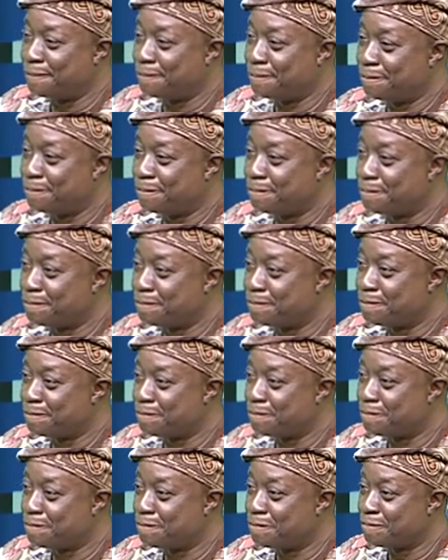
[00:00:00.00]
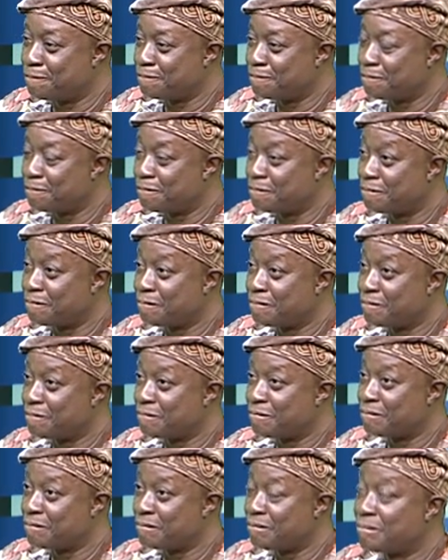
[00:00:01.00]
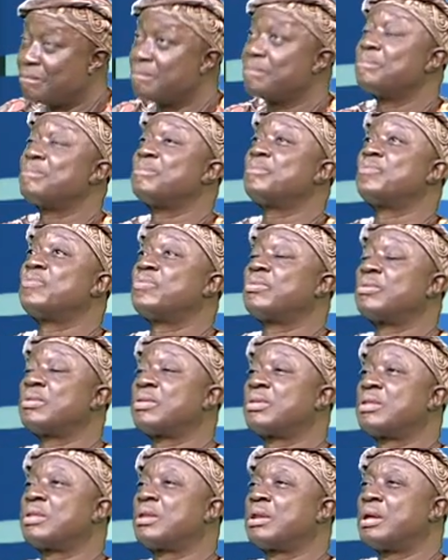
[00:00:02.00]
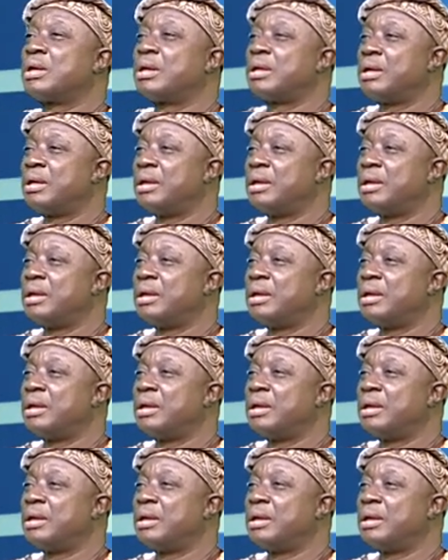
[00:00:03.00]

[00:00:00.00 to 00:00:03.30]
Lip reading: (no one is talking)